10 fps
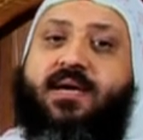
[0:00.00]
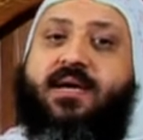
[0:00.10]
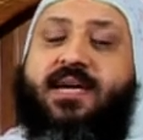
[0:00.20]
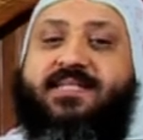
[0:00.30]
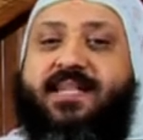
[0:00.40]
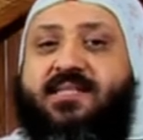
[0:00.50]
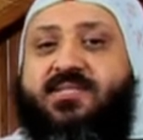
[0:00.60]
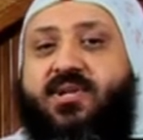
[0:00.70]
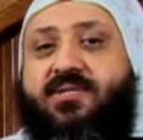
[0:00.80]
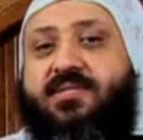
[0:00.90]
it does
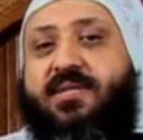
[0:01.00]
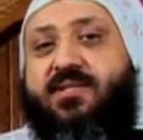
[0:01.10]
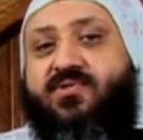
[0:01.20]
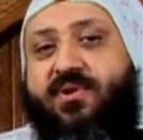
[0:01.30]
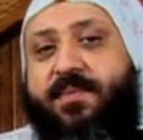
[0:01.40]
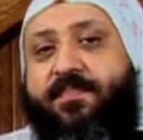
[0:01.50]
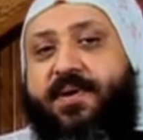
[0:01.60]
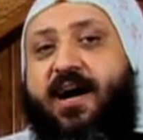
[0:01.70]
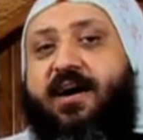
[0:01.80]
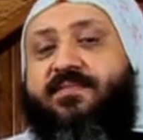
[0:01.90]
not drip
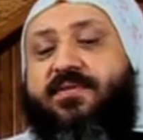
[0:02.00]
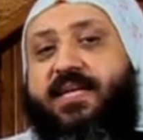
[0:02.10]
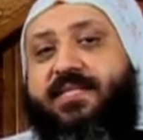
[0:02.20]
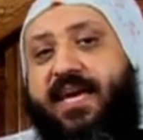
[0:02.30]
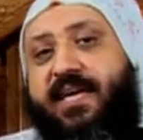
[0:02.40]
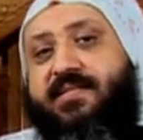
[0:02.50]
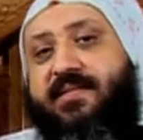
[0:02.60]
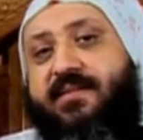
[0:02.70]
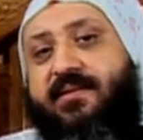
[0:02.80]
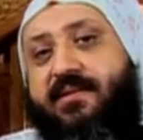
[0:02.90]
after he takes
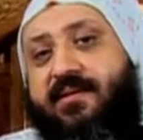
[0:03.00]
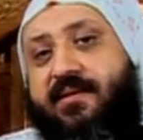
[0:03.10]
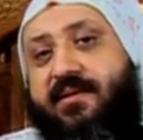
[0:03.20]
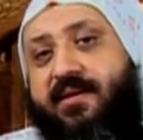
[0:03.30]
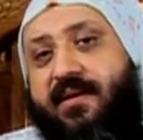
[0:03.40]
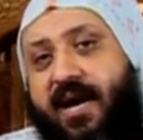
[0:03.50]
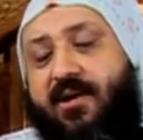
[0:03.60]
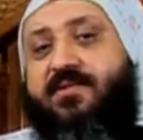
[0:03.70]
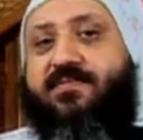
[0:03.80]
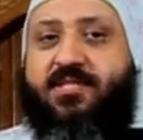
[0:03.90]
it
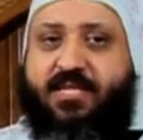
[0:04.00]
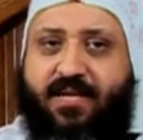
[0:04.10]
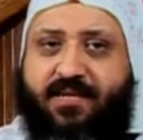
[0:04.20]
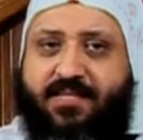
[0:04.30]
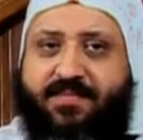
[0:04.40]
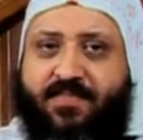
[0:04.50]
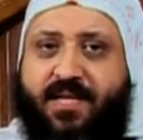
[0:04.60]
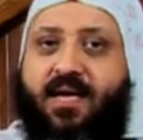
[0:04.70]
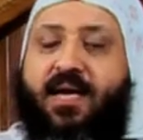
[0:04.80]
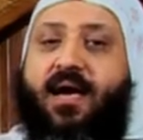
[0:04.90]
out of the chalice.
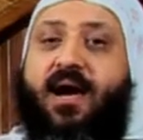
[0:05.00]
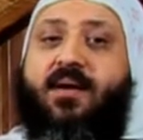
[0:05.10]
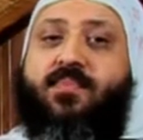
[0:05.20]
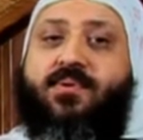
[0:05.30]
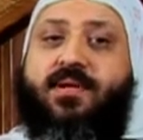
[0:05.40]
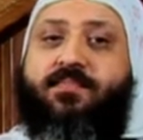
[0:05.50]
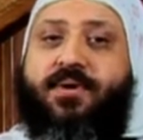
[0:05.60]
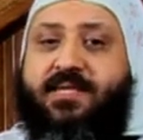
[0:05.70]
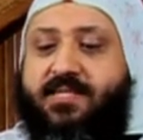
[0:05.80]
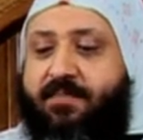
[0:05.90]
Abuna
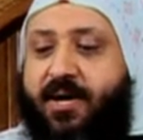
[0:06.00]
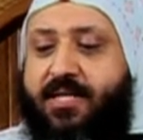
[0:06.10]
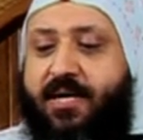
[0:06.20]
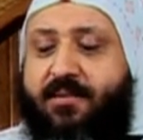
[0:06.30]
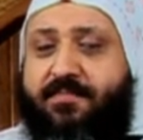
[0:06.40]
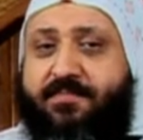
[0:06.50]
brings the body,